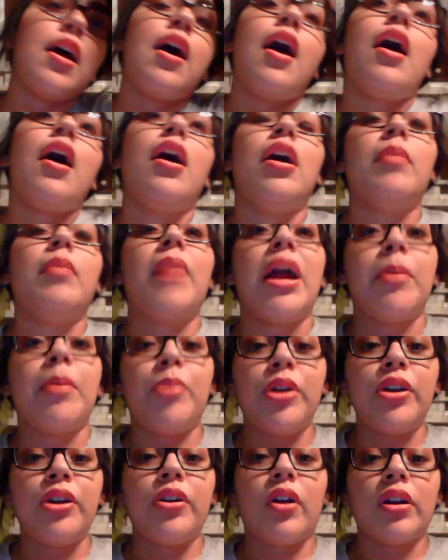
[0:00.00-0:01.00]
I put
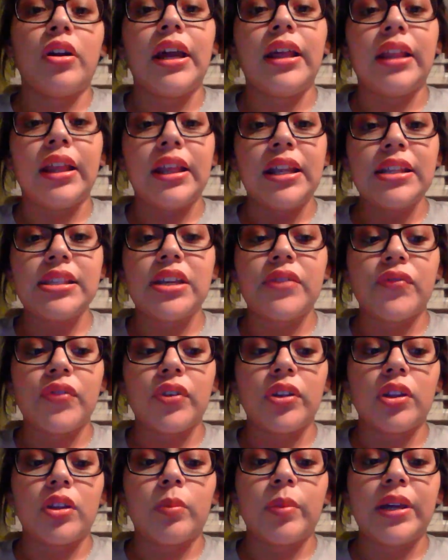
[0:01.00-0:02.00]
it on, I let it sit for a
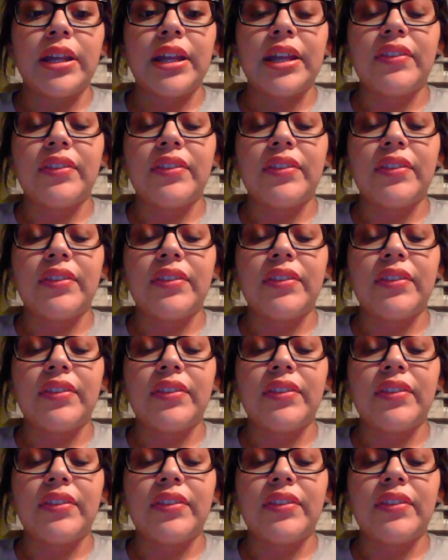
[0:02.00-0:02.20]
little bit,